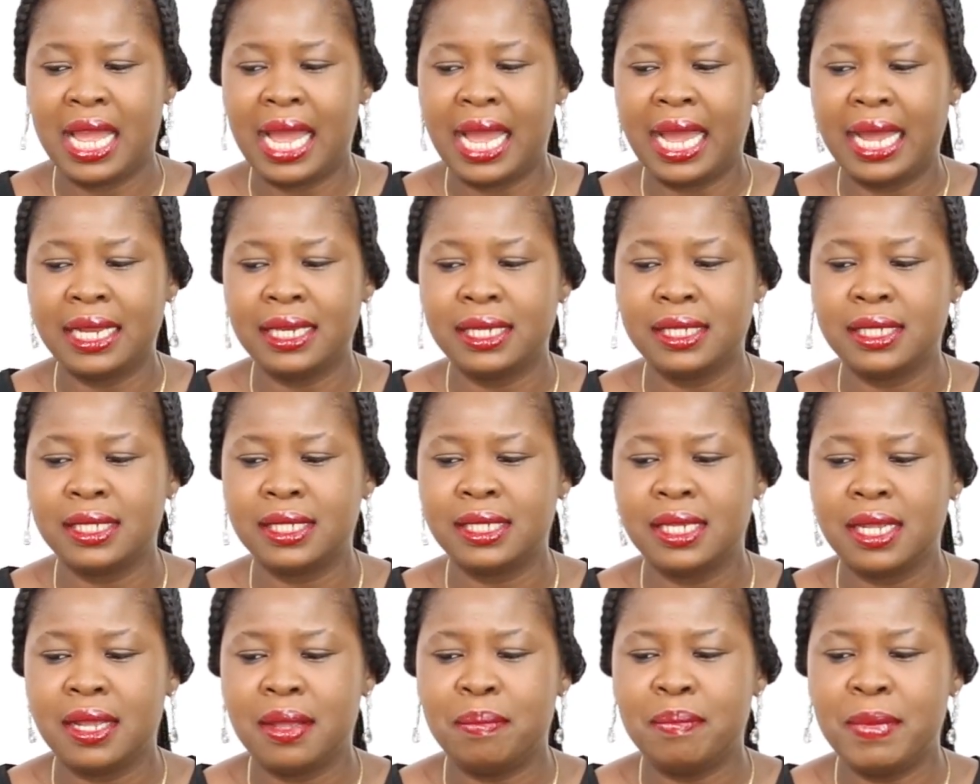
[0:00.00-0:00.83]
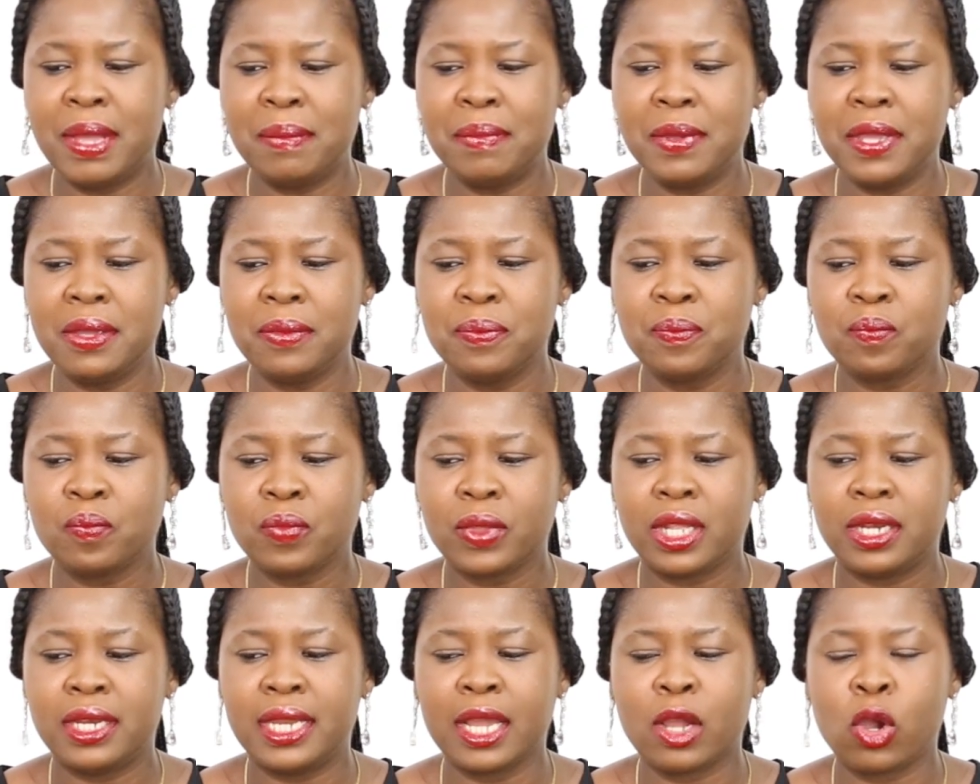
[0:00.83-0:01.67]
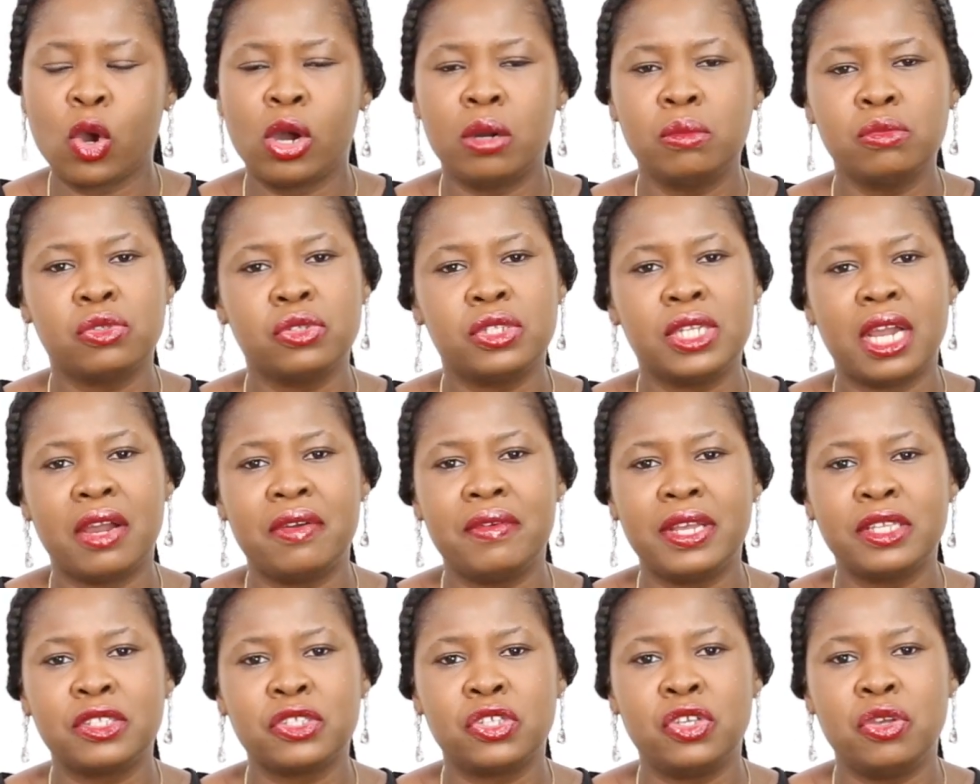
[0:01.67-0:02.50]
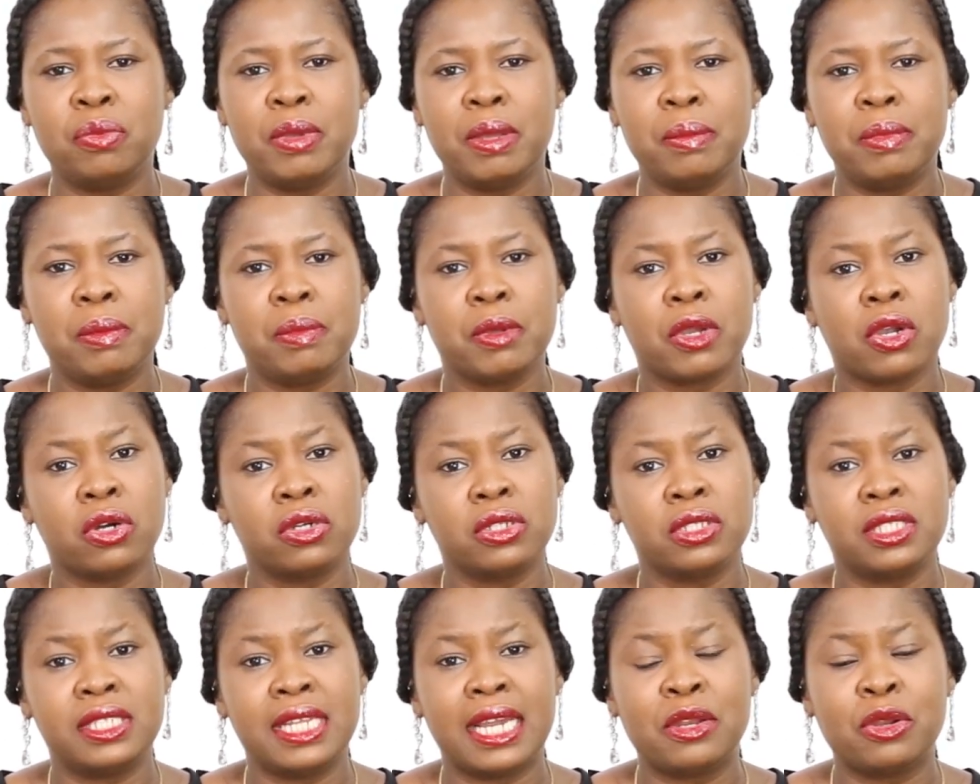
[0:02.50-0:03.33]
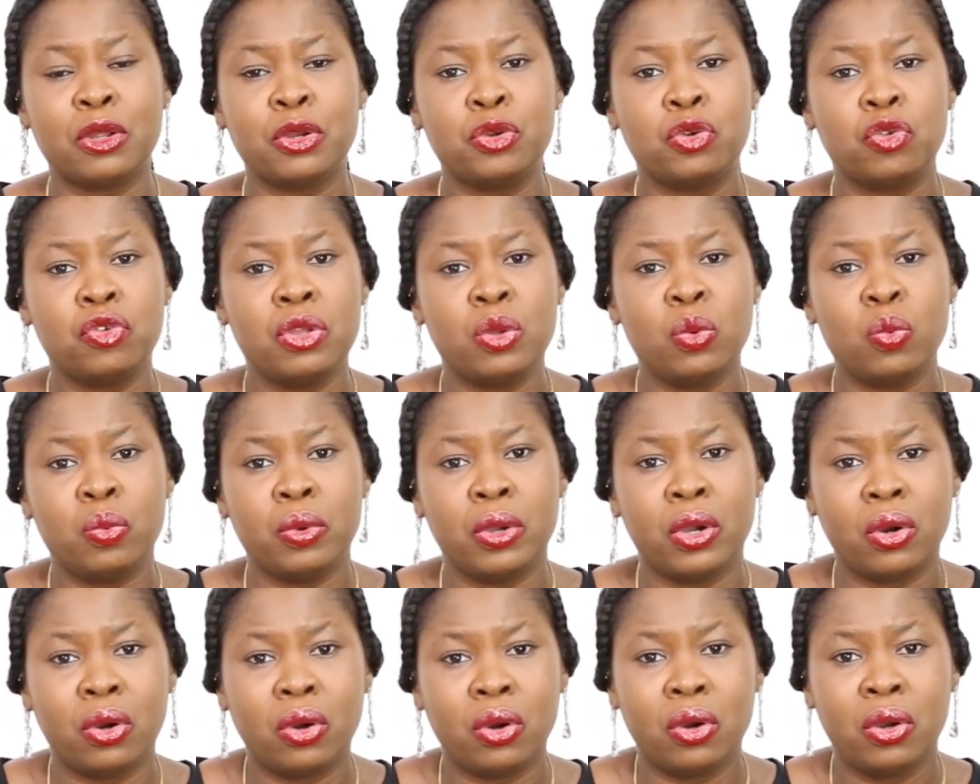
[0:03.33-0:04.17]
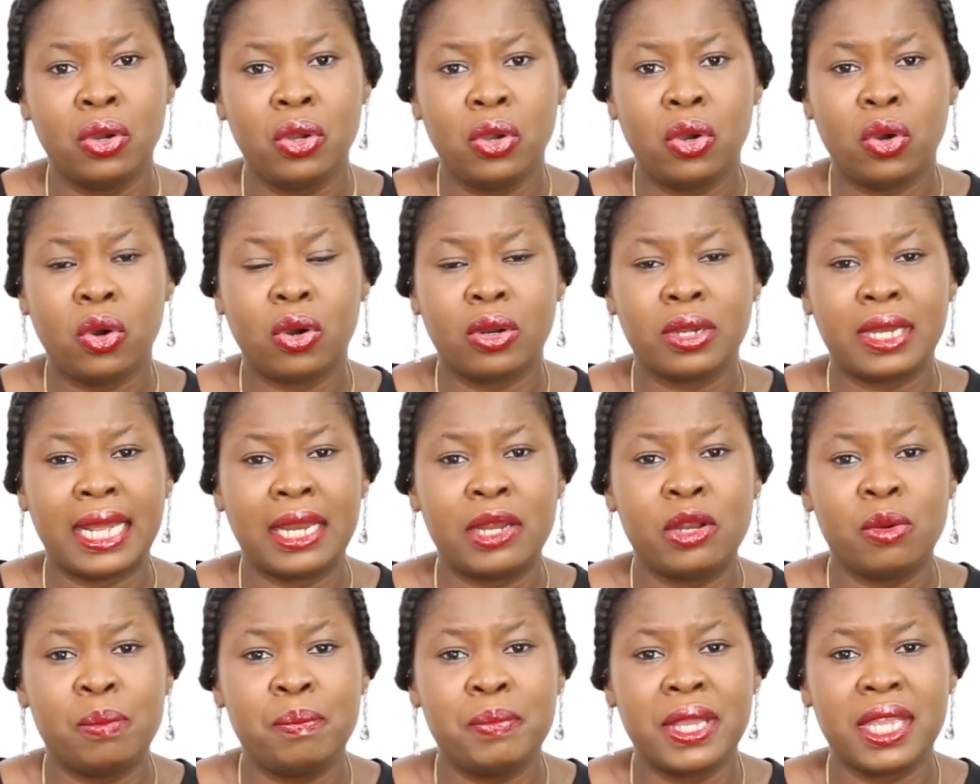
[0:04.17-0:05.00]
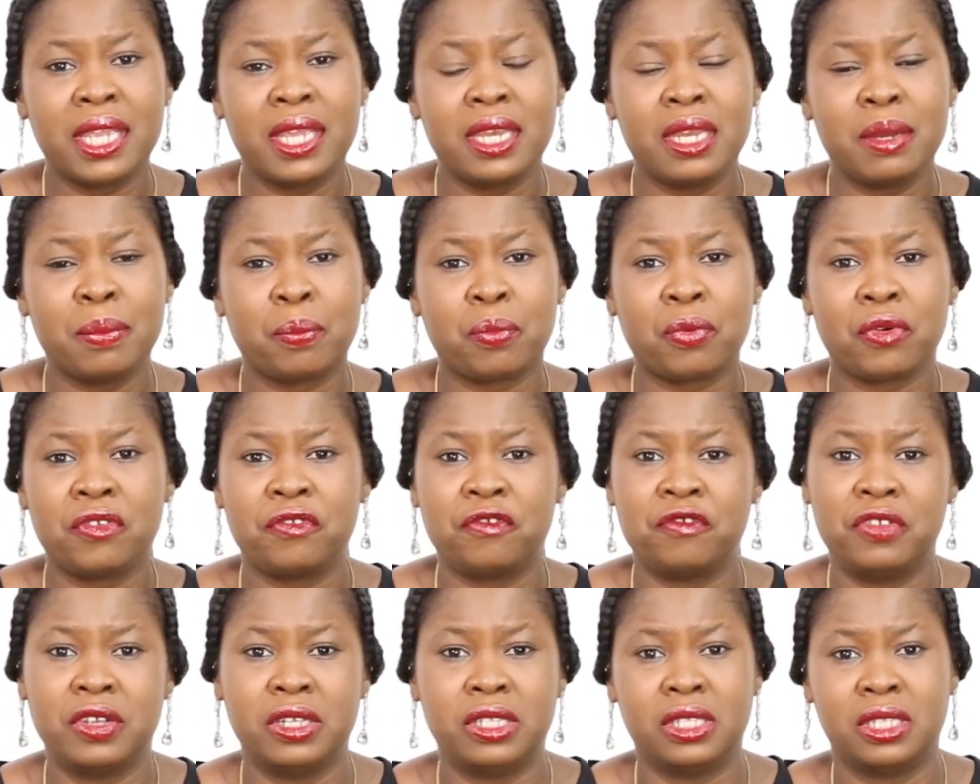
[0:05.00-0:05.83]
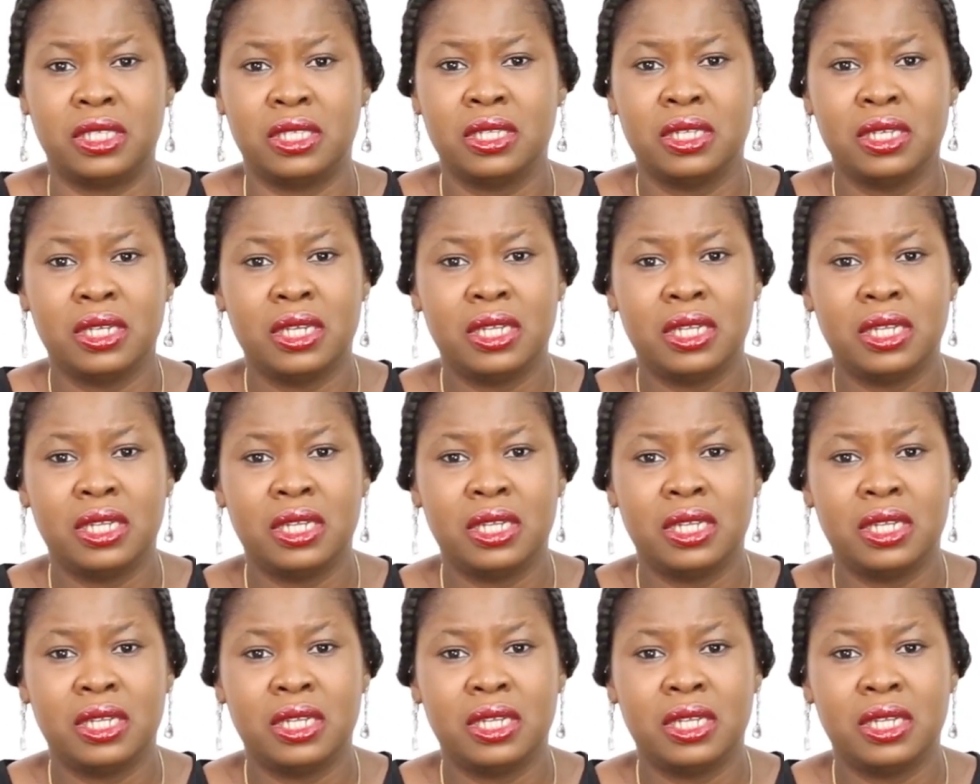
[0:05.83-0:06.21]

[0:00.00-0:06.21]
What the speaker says: and maybe they come to their rescue maybe because they are not doing well or they are not making the profits